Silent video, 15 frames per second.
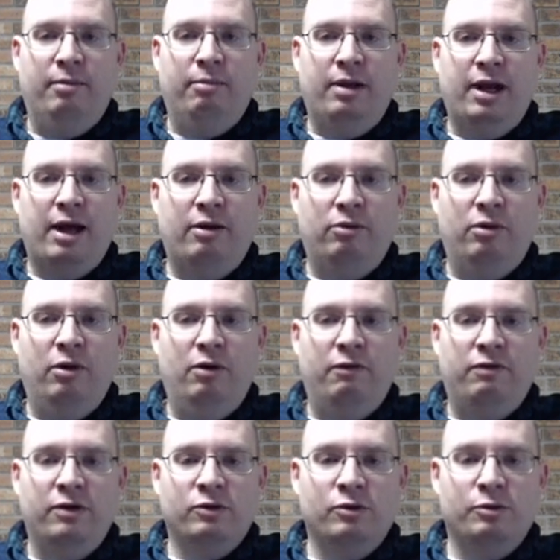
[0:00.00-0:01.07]
but I don't know if
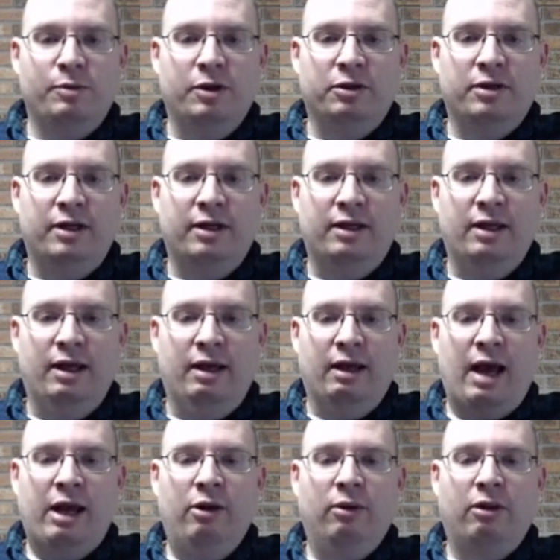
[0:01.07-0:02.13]
this was built in.
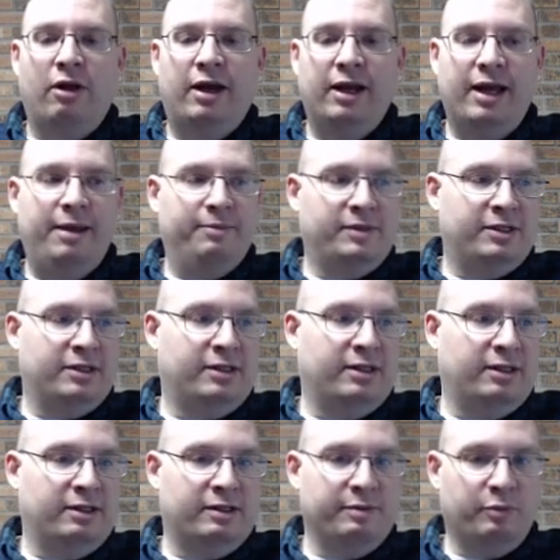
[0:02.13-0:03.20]
I know a lot of games just
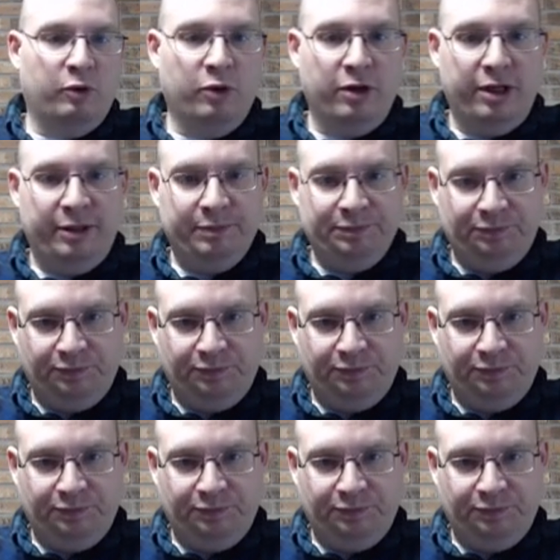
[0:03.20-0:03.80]
didn't support it.